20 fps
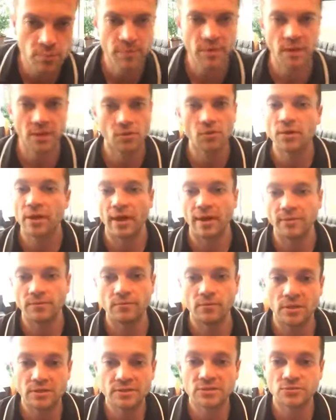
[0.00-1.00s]
be like, okay,
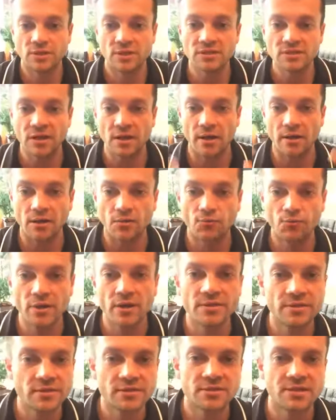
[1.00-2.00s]
let's kind of
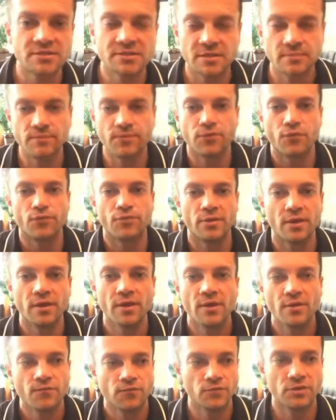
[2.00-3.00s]
rig the system for the
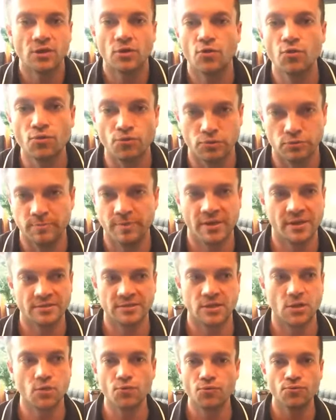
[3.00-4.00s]
gurus, because
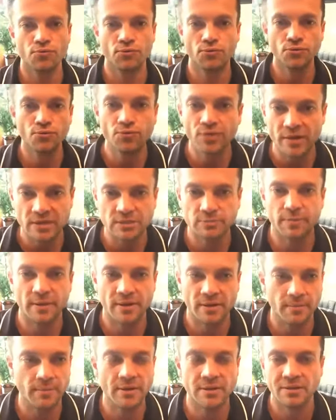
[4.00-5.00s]
the guru can
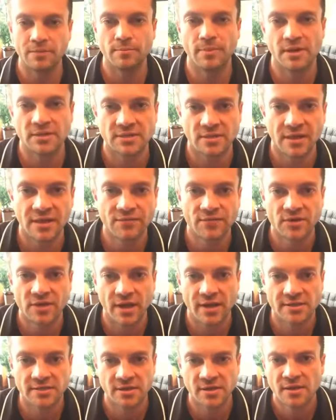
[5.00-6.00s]
spend $1 million on
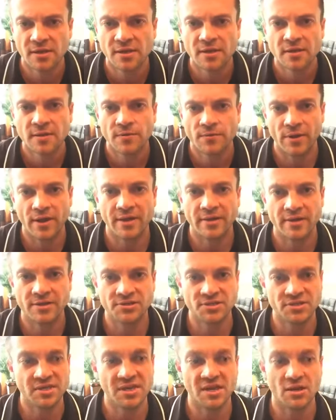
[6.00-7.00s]
advertising, right, and
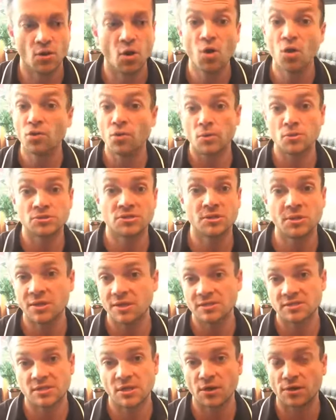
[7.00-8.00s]
just get all those
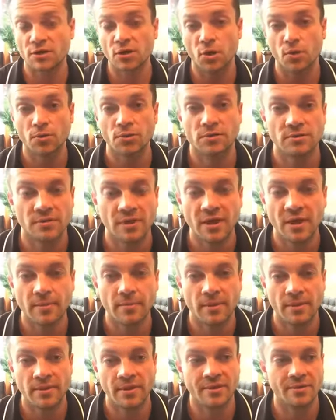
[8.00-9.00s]
clicks hard coded to
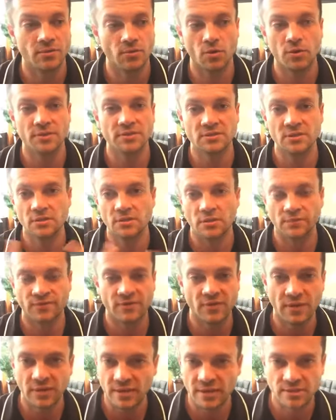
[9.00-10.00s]
them, and then all these little
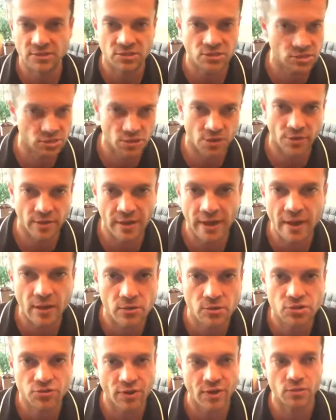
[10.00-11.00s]
affiliates starting
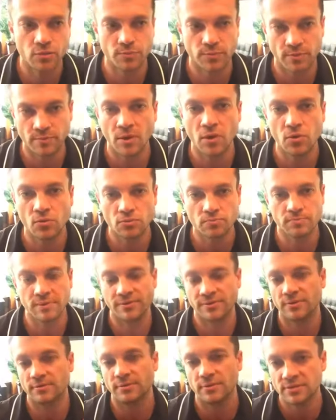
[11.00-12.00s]
out try to promote,
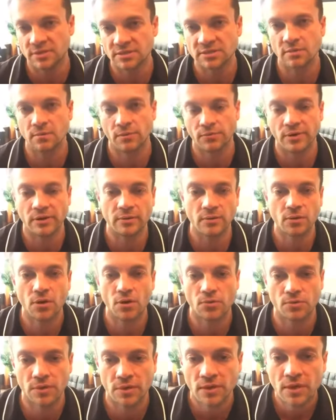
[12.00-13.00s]
but the system already
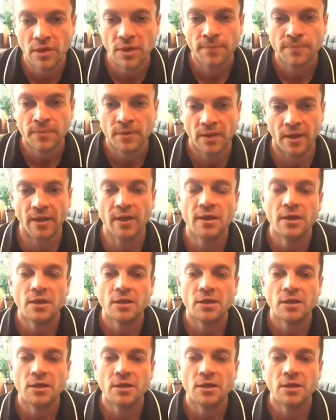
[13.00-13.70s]
coded. Okay,